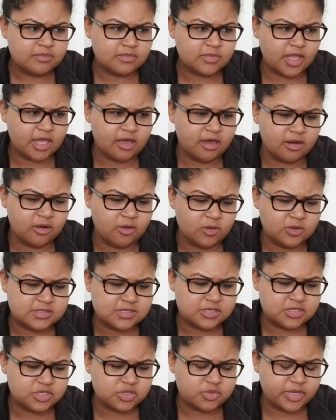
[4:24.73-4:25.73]
like on an old
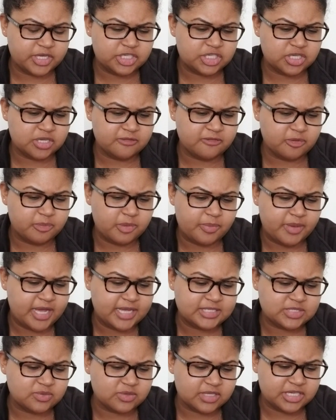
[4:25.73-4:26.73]
situation from a
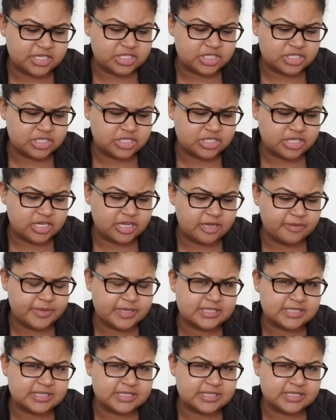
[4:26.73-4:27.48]
past relationship.